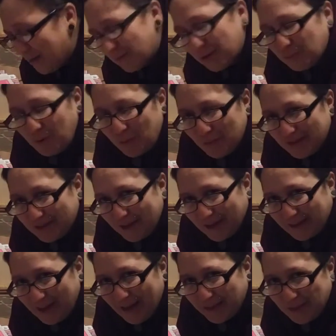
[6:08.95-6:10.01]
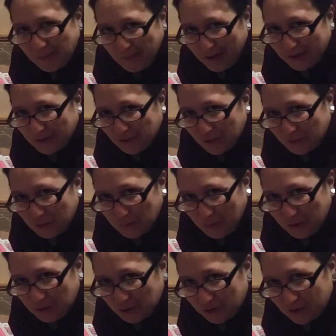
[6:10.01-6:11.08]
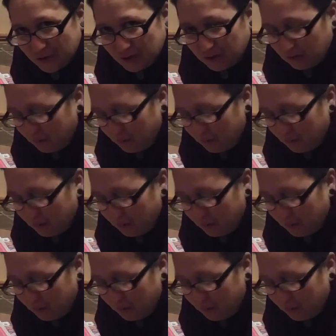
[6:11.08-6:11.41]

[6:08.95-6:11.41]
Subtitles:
it was moments like that that made it so special and so